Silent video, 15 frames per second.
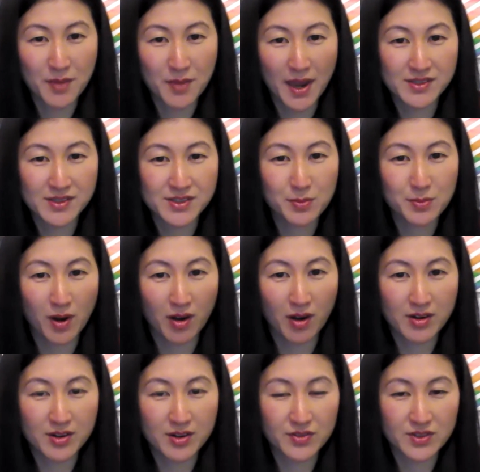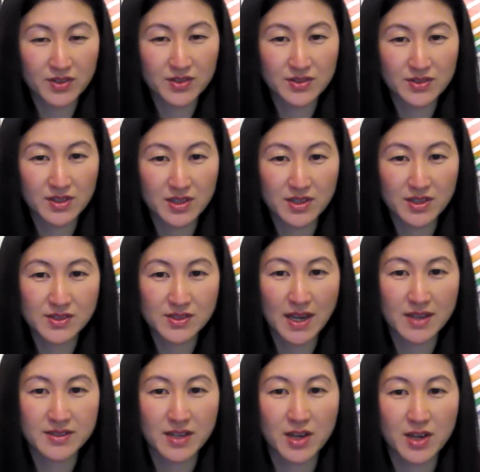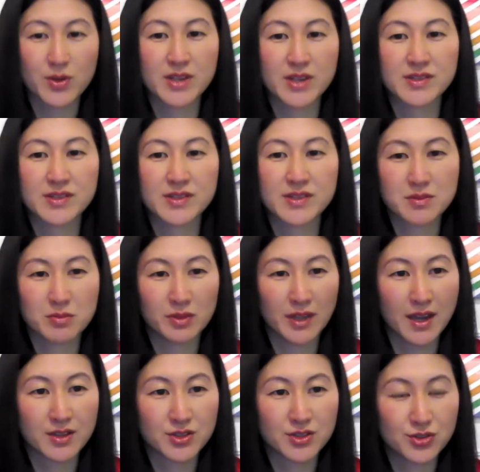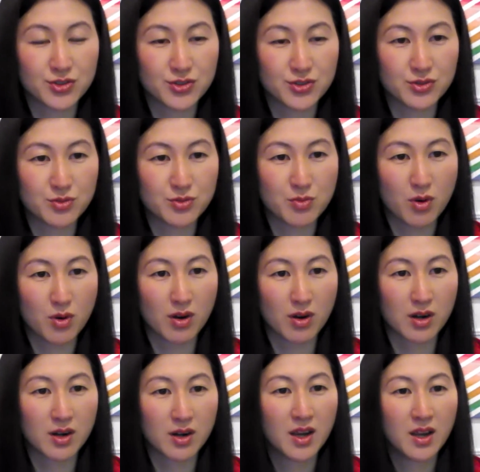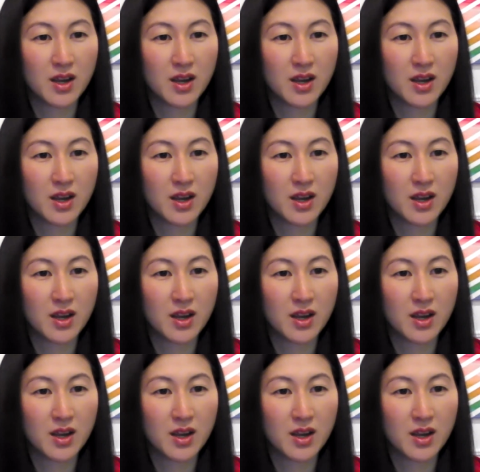as a part of the city's anti-racism plan to do more